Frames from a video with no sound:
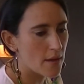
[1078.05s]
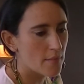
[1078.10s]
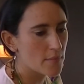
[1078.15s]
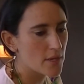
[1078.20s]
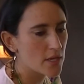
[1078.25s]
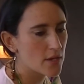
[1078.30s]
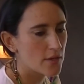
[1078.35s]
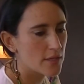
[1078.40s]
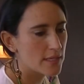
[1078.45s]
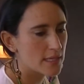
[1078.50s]

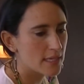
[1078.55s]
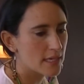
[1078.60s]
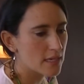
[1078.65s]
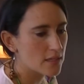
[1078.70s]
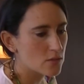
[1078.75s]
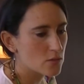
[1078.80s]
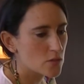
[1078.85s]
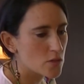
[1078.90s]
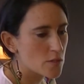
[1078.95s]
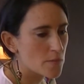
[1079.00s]
better
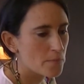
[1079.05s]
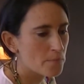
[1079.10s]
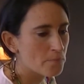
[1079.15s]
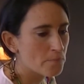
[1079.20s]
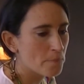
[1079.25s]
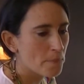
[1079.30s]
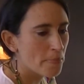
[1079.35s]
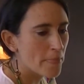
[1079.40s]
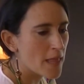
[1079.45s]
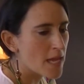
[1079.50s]
indicators.
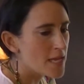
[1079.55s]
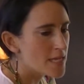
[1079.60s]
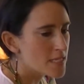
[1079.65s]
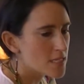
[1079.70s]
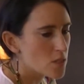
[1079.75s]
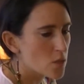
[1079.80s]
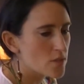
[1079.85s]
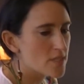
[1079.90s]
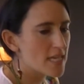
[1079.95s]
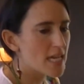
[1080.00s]

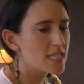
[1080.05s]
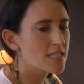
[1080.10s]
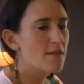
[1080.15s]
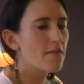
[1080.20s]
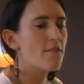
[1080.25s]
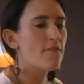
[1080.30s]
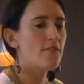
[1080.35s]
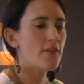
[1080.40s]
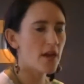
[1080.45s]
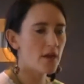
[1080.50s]
So just
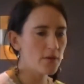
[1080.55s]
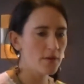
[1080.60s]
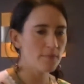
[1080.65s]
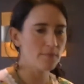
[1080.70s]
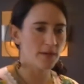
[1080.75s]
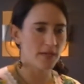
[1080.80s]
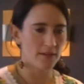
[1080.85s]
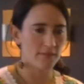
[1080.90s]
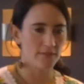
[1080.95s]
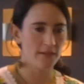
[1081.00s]
very
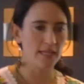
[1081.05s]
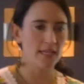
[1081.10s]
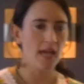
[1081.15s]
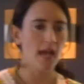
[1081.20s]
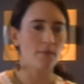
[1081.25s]
briefly,